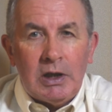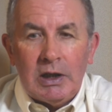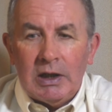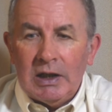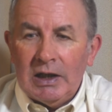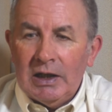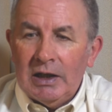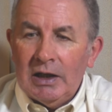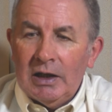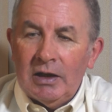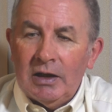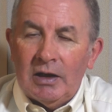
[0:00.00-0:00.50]

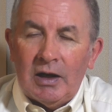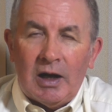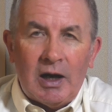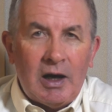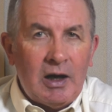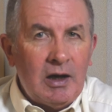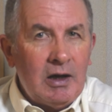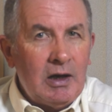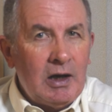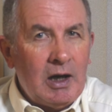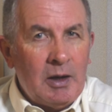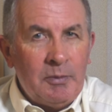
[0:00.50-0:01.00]

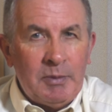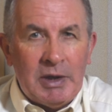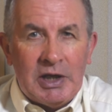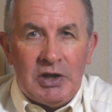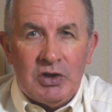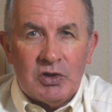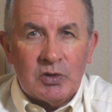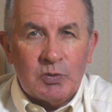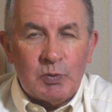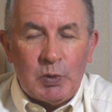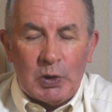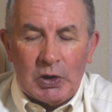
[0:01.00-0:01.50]
I may
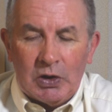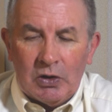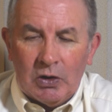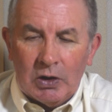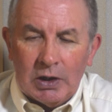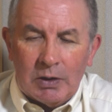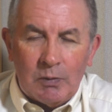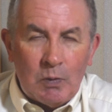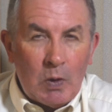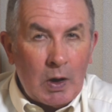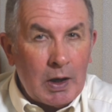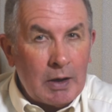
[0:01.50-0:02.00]
just put it all
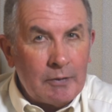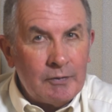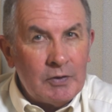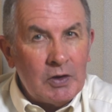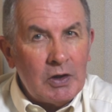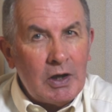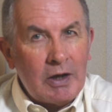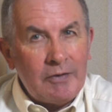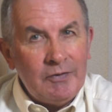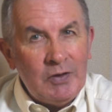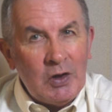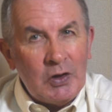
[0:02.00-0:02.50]
in one.
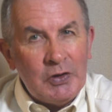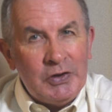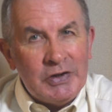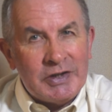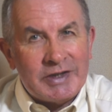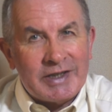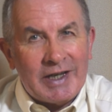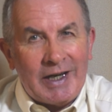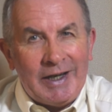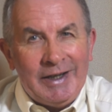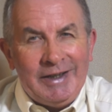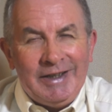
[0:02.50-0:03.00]
I'm not
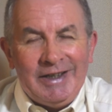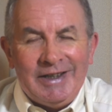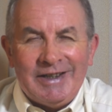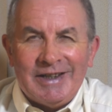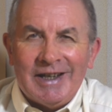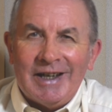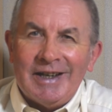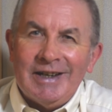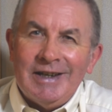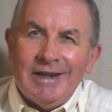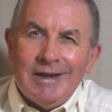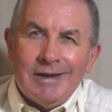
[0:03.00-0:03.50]
decided
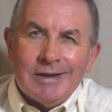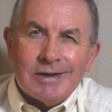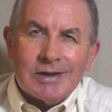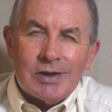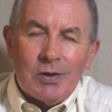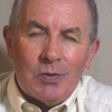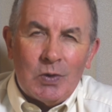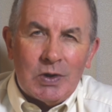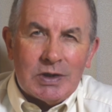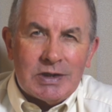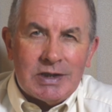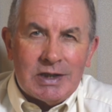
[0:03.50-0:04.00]
yet, so
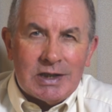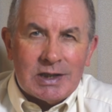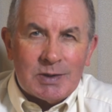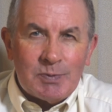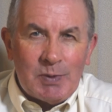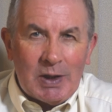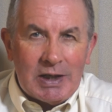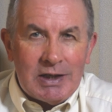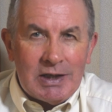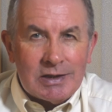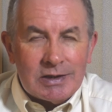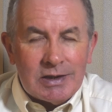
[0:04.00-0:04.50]
watch this
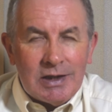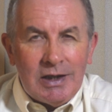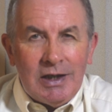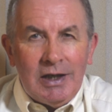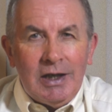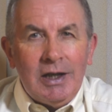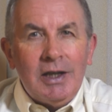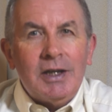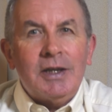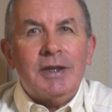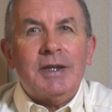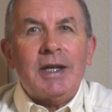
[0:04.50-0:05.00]
space.
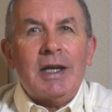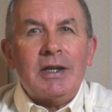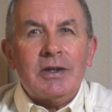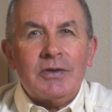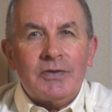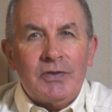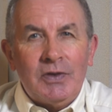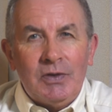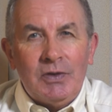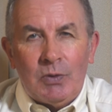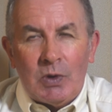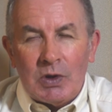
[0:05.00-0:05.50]
Thanks
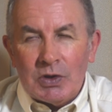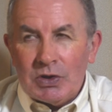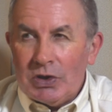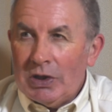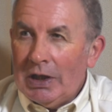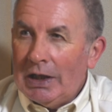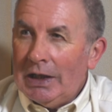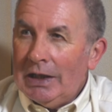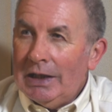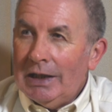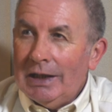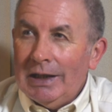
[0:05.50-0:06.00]
for
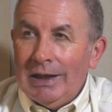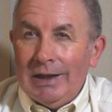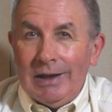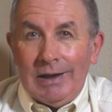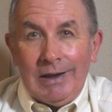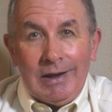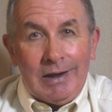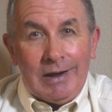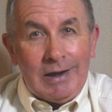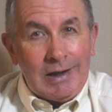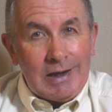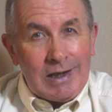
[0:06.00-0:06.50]
watching.
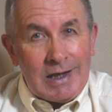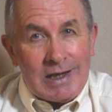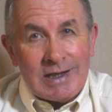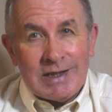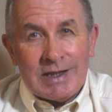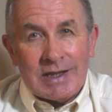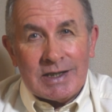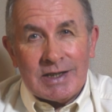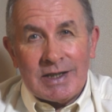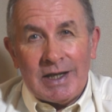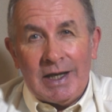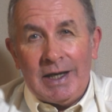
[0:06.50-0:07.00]
As
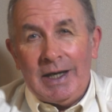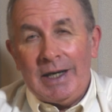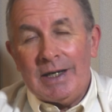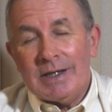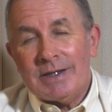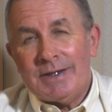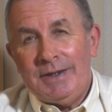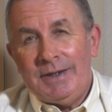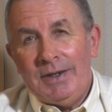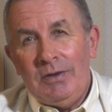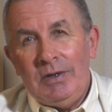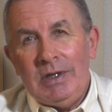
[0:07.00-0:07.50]
I say,
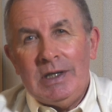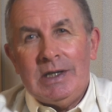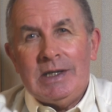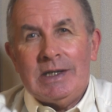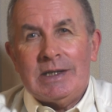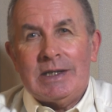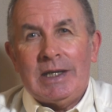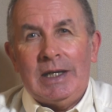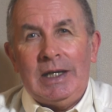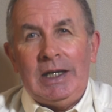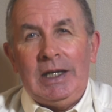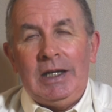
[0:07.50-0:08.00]
it's New
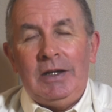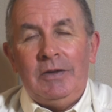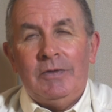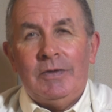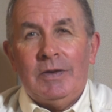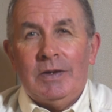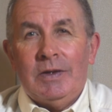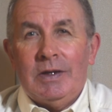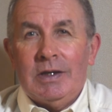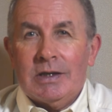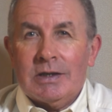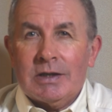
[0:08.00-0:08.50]
Year's Eve,
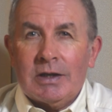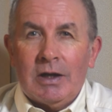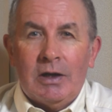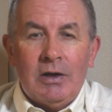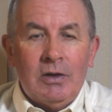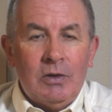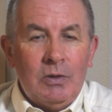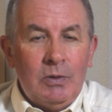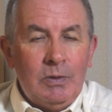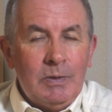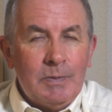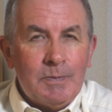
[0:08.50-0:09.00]

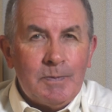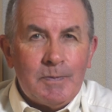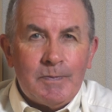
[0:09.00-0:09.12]
so